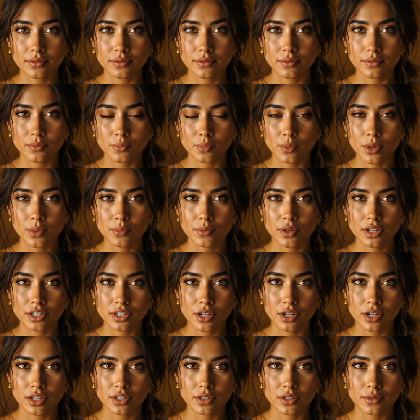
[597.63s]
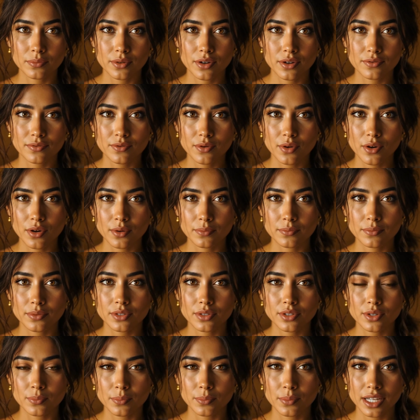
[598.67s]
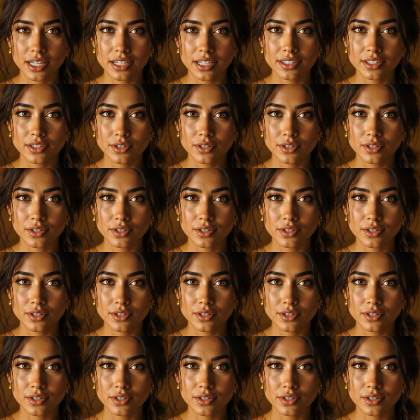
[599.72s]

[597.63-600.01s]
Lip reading: We were taught to perform, to please,